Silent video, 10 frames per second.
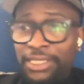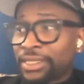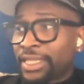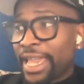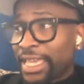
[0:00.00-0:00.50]

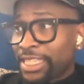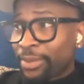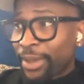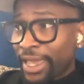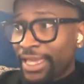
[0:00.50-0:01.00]
laying in the
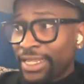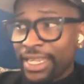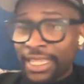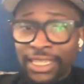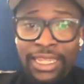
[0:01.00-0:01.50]
bed,
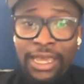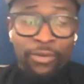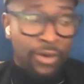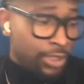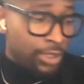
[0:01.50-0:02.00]
and then I
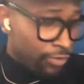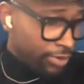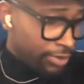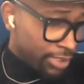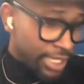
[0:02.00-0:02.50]
roll
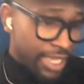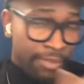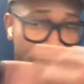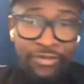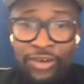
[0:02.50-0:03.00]
over, look at
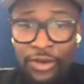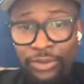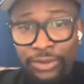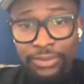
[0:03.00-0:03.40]
my phone,